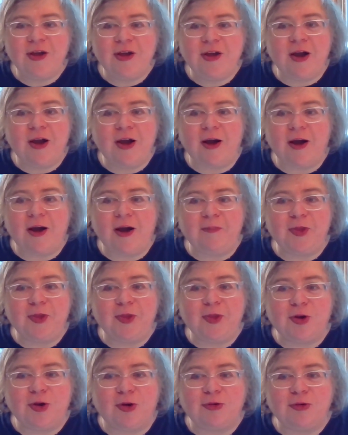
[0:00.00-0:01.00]
um, you
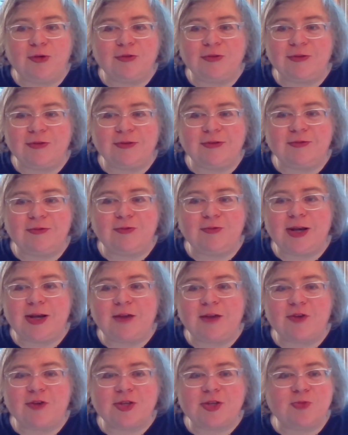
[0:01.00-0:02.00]
know,
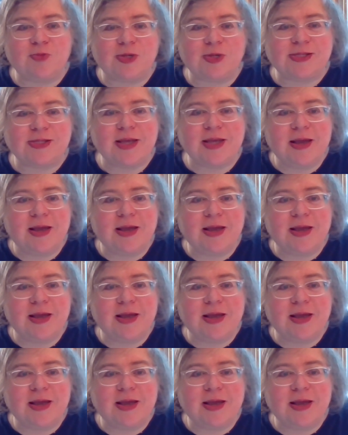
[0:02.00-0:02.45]
whatever was